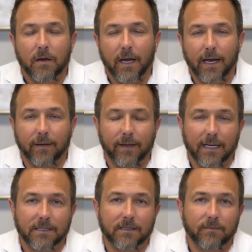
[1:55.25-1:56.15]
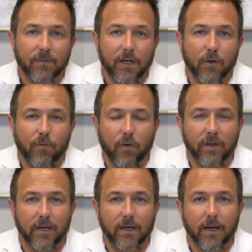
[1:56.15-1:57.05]
And that's, for
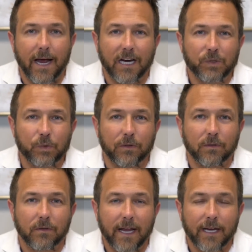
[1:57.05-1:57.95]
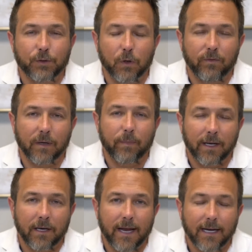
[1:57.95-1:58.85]
the actual atrophic
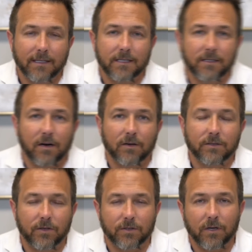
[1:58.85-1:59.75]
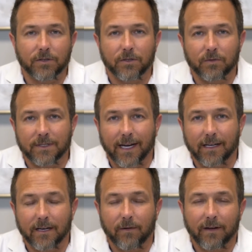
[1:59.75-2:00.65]
pitted acne scars, there's also
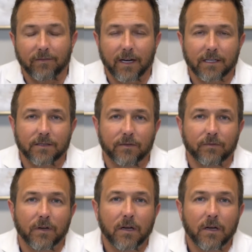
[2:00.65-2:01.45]
secondary effects of